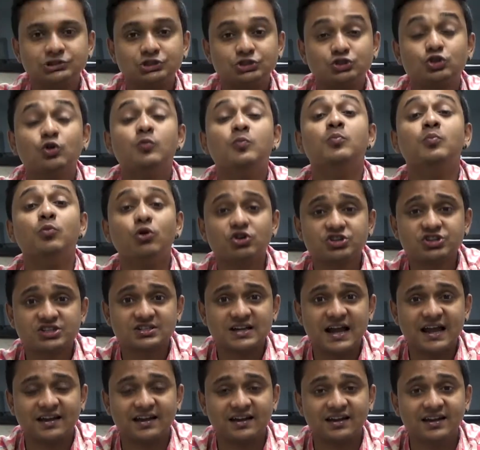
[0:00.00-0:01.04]
So most
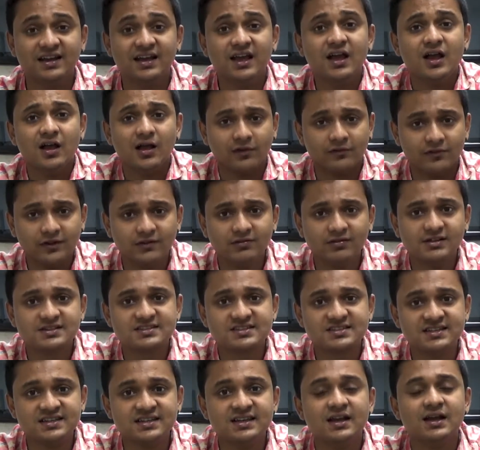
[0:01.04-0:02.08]
likely, we will
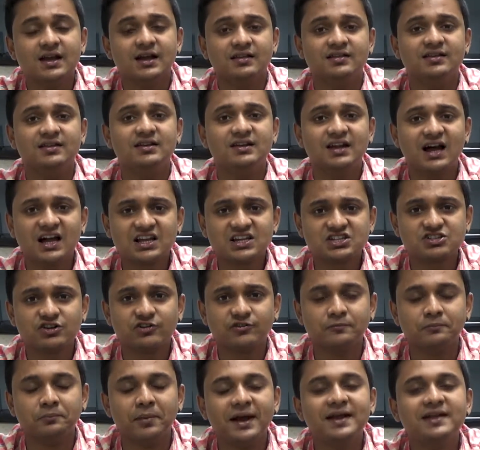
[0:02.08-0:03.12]
see the last of
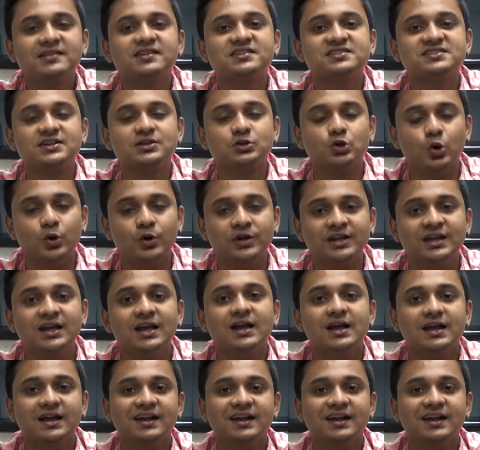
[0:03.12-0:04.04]
Mahendra Singh Dhoni